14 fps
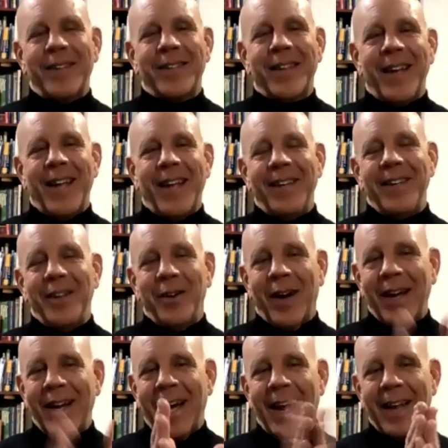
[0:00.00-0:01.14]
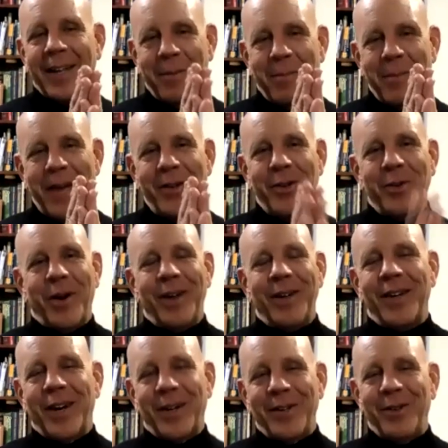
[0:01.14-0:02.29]
And I commend you
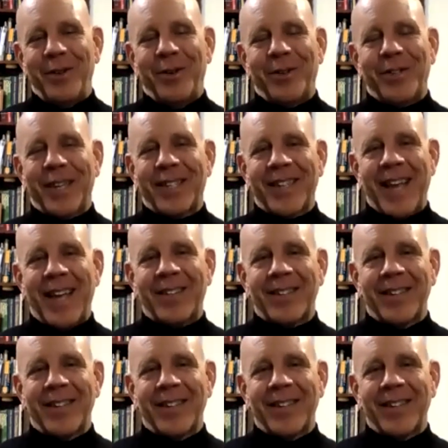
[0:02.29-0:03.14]
on your success.